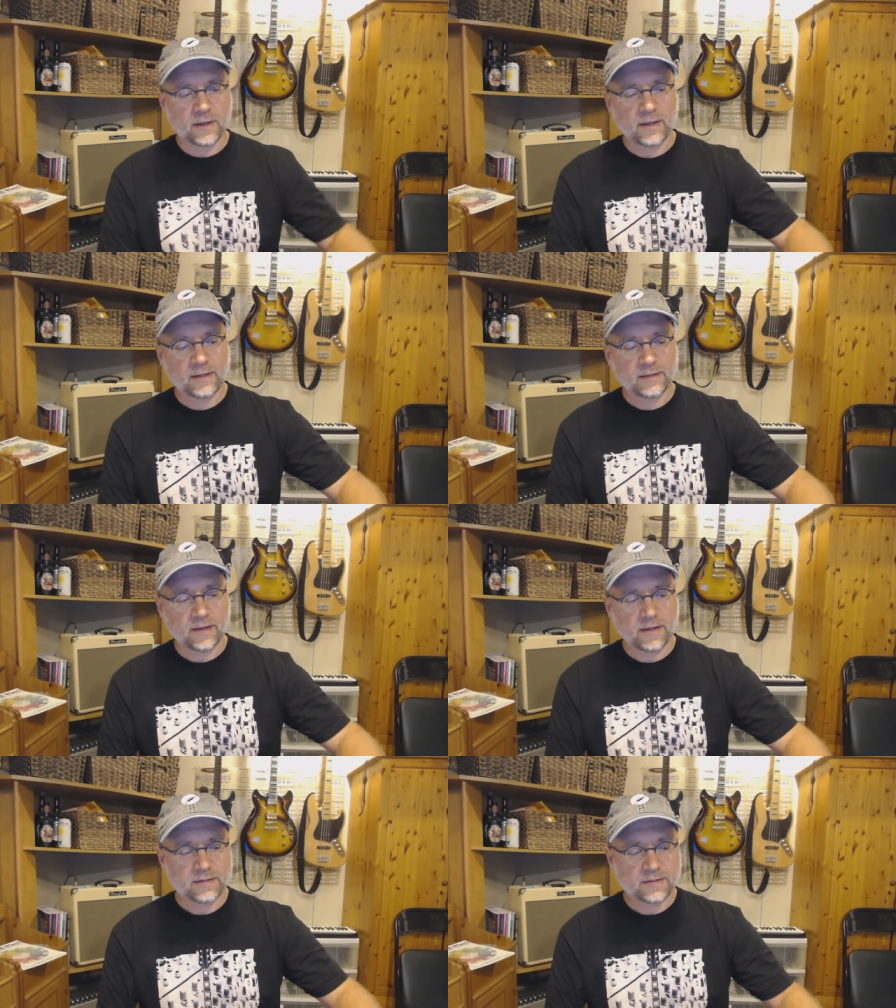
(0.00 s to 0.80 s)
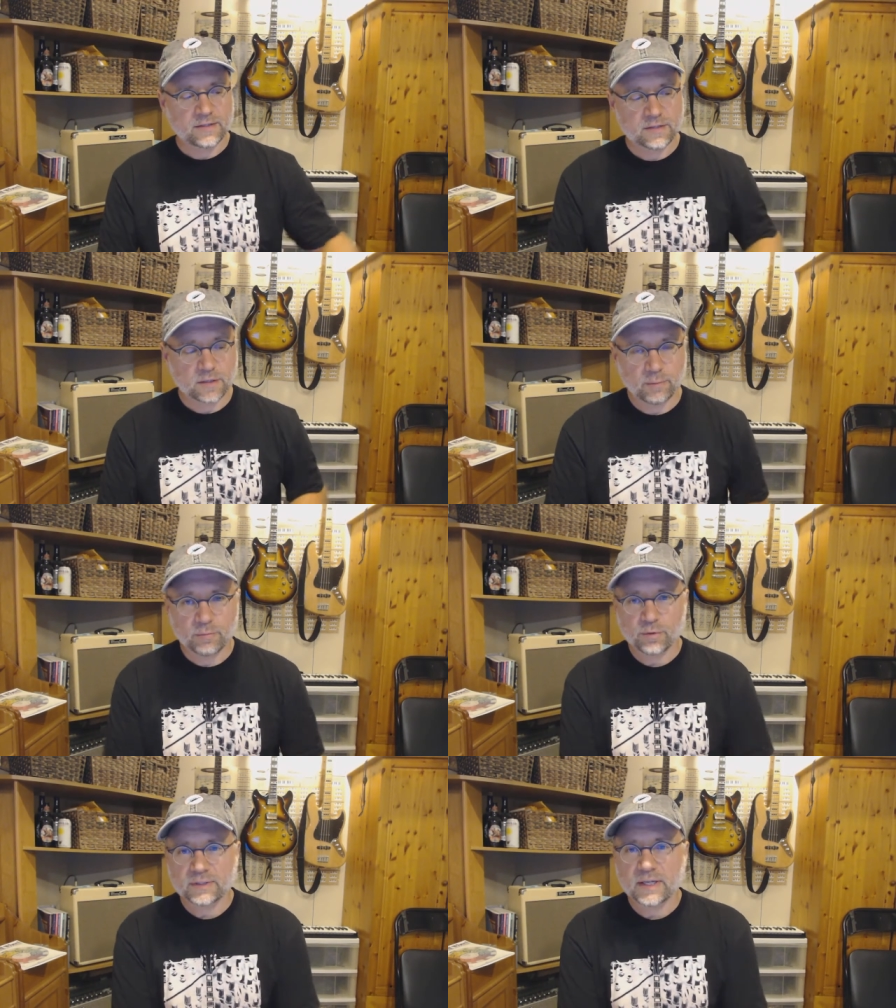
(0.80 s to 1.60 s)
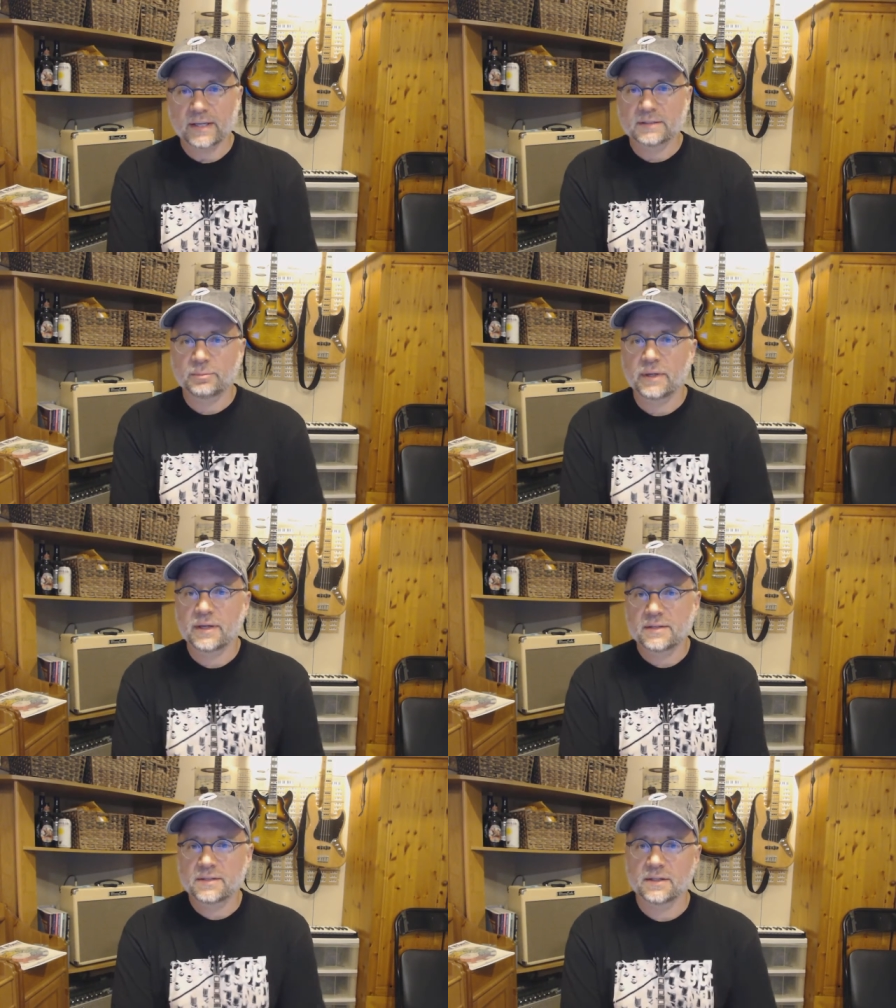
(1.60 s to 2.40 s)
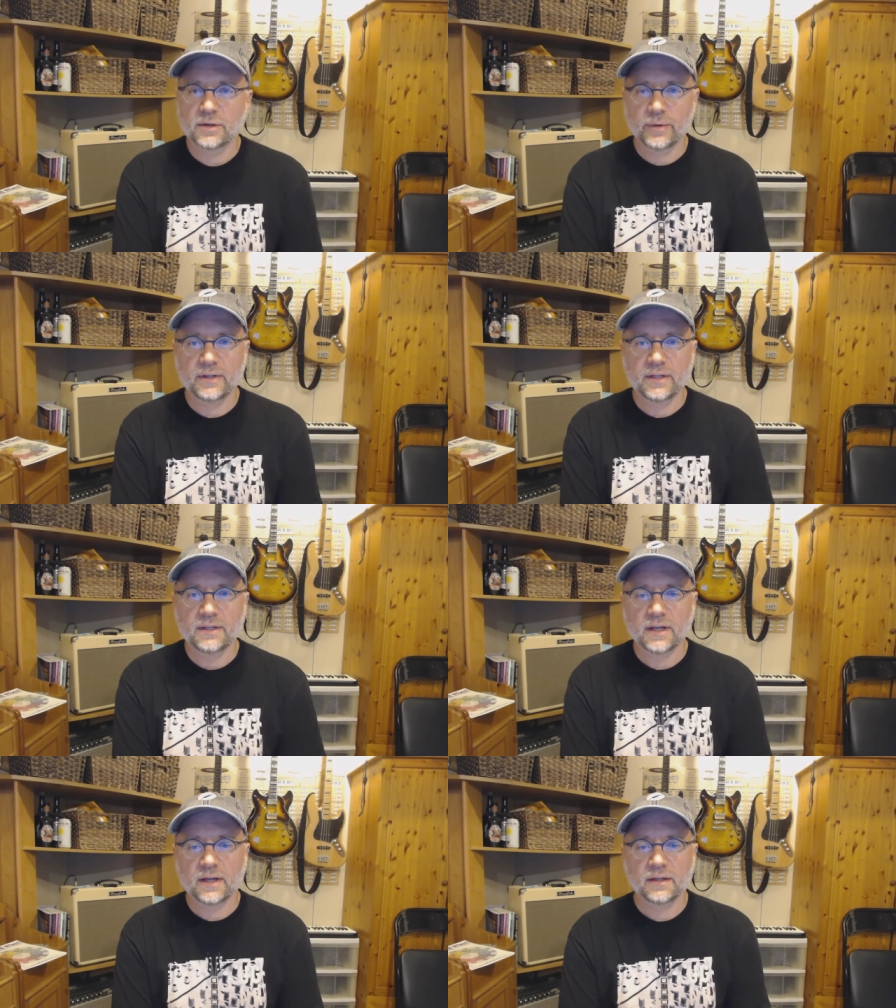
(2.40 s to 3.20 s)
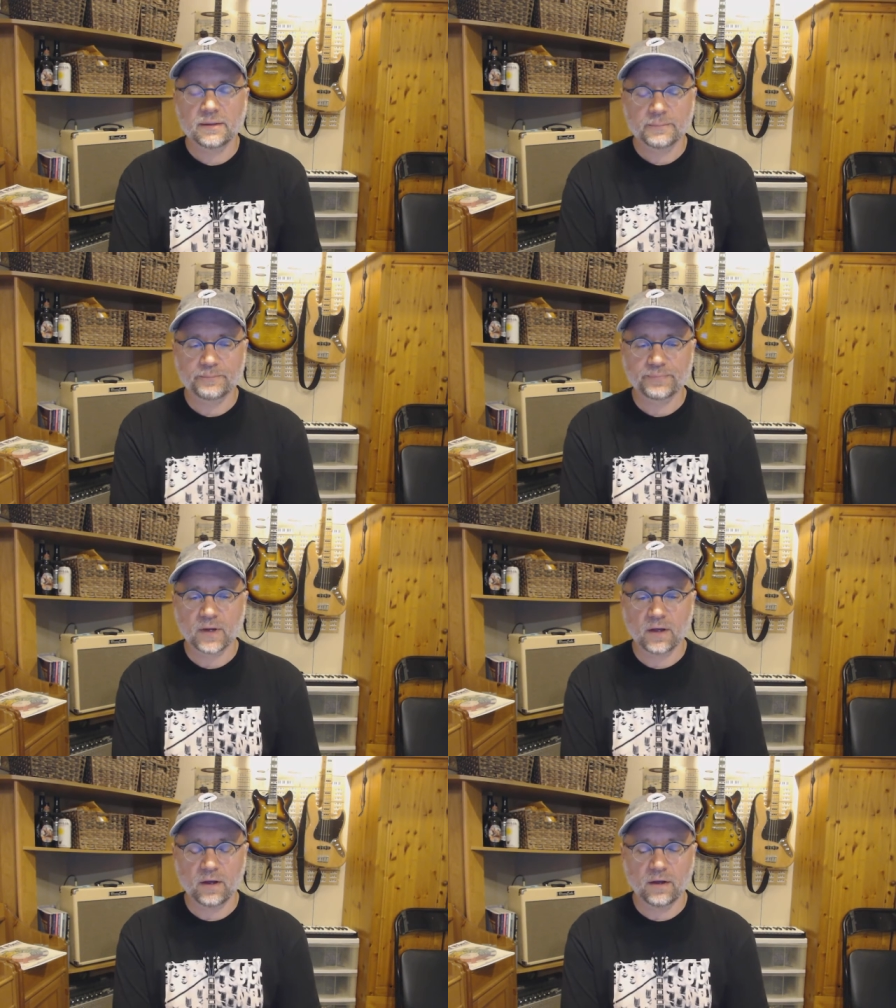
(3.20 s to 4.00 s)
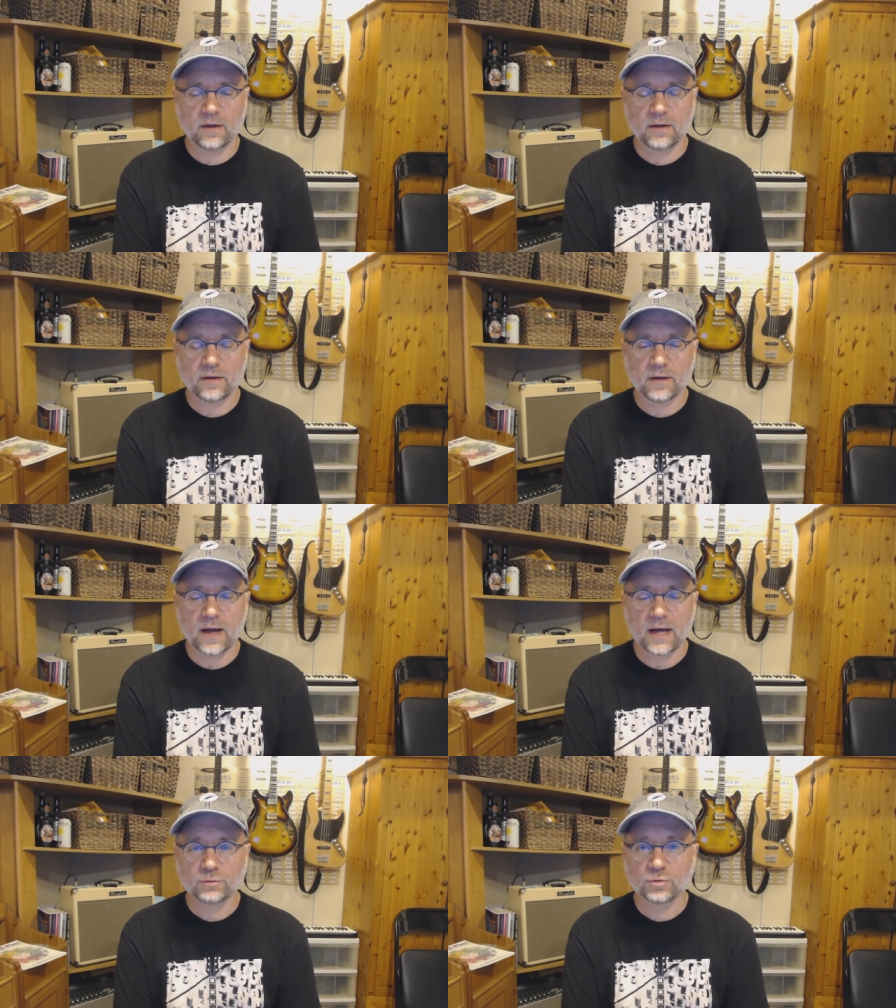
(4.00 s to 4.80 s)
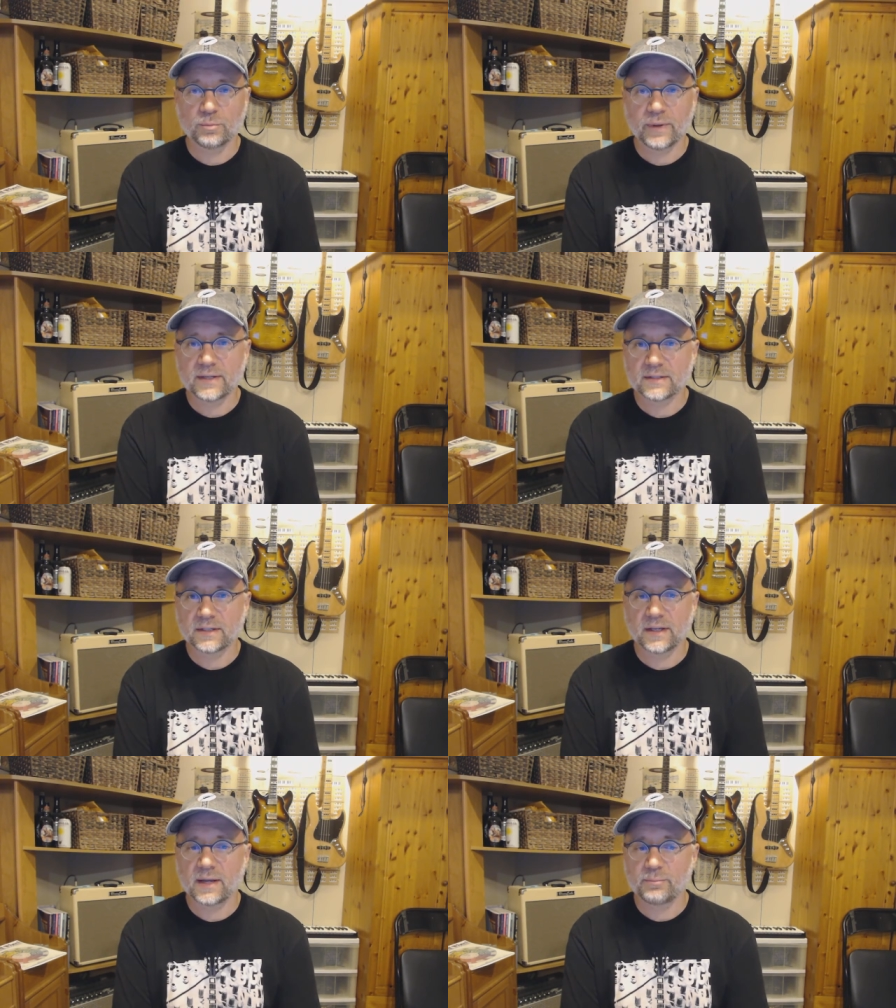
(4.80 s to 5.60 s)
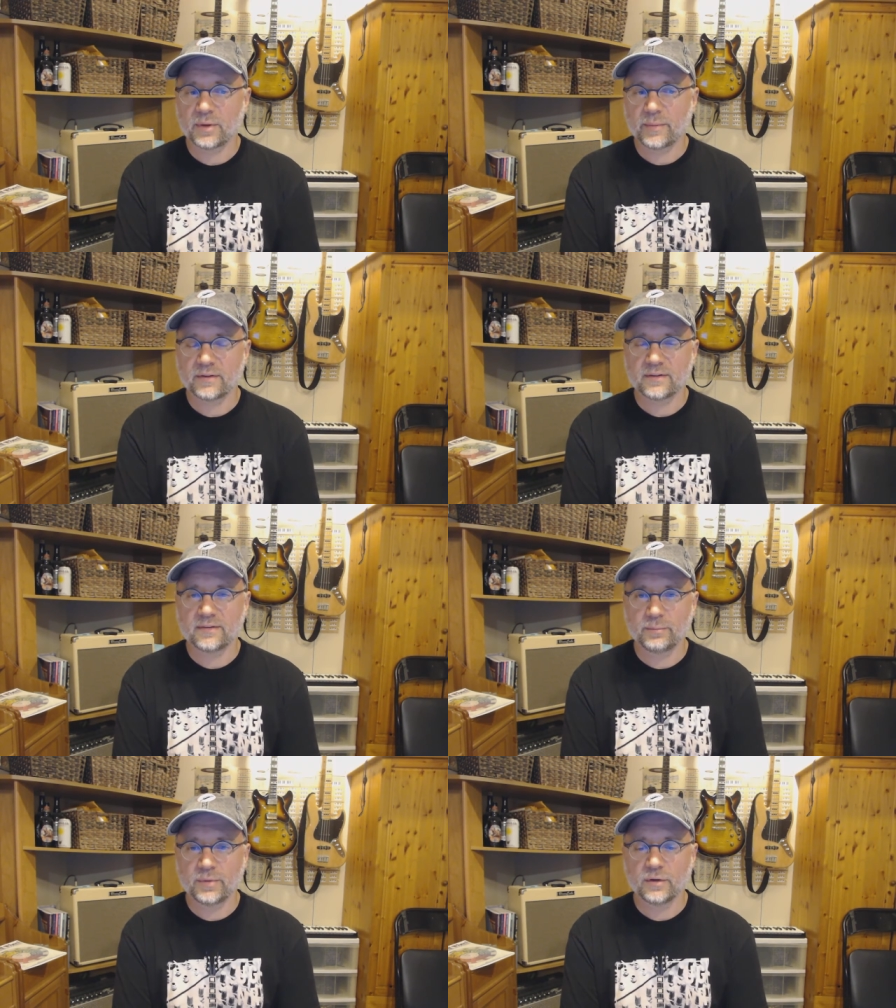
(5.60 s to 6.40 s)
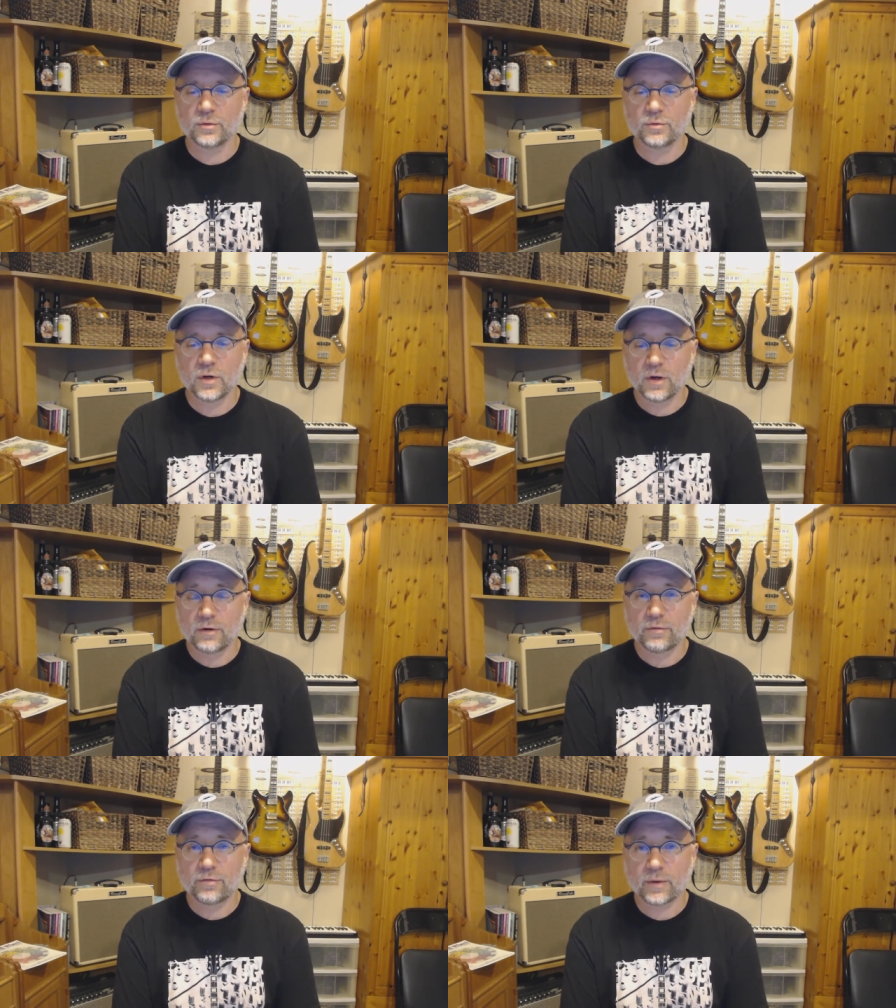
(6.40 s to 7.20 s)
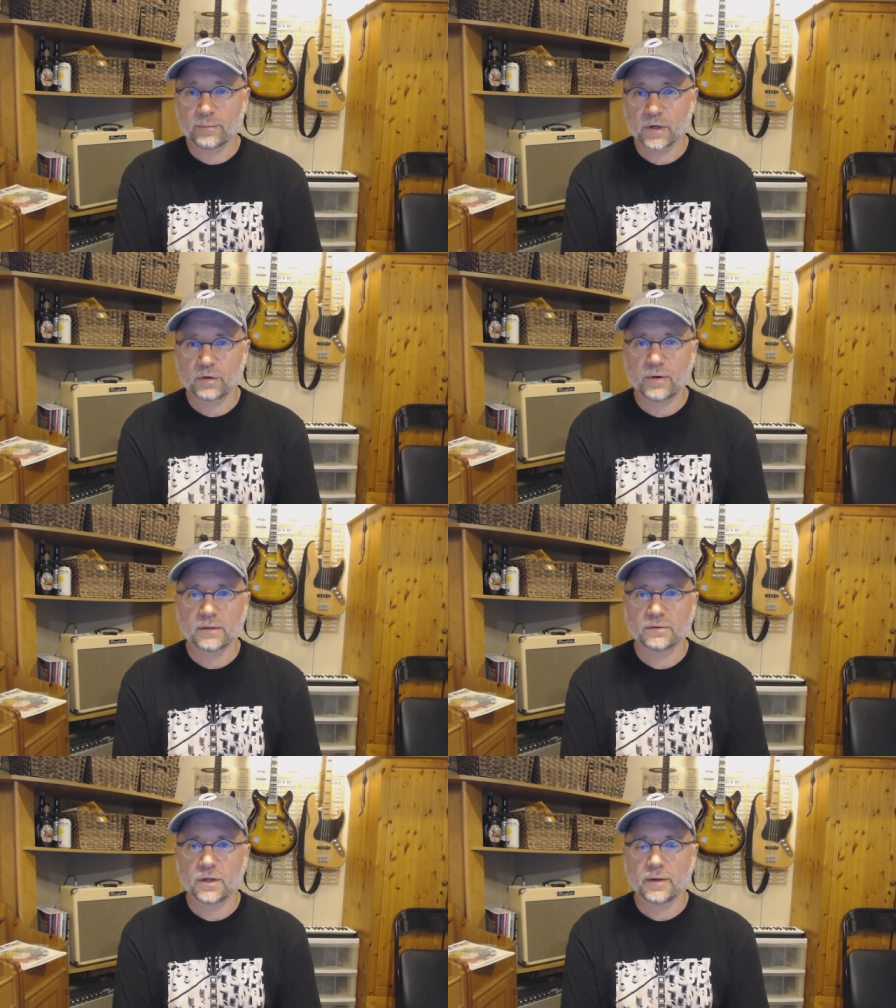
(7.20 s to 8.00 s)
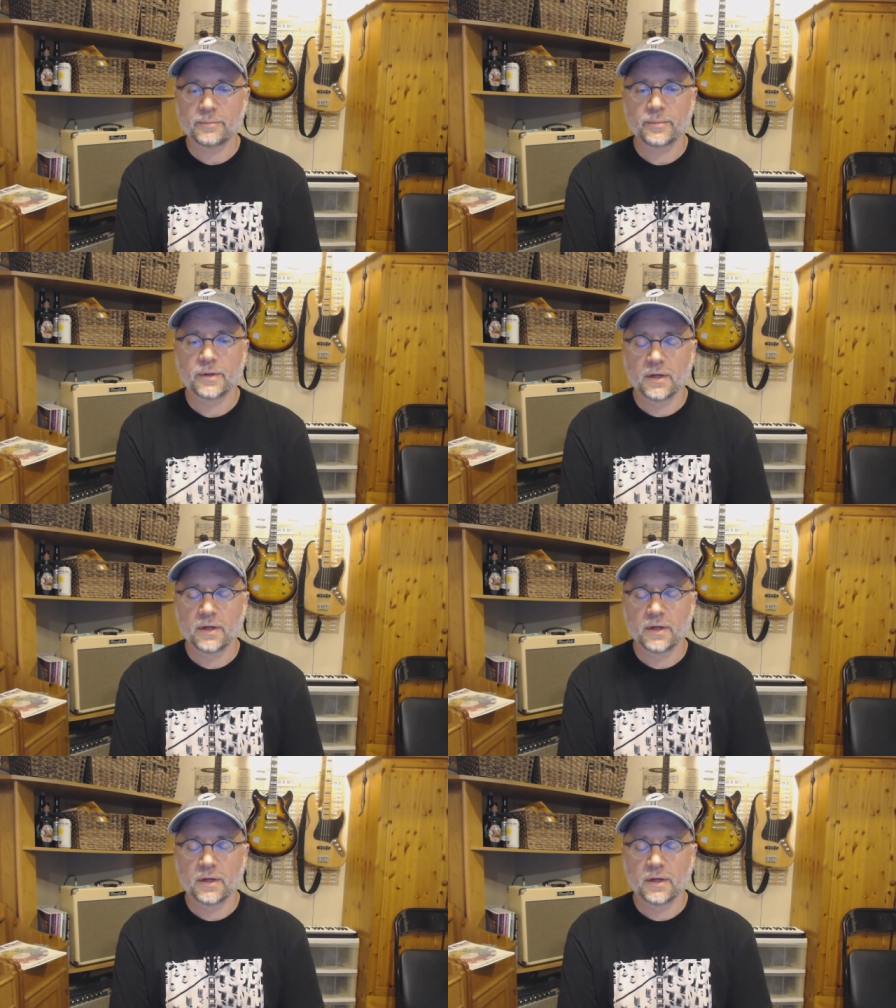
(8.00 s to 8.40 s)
and it is a book that explains in great detail uh, how to basically implement a CPU from the ground up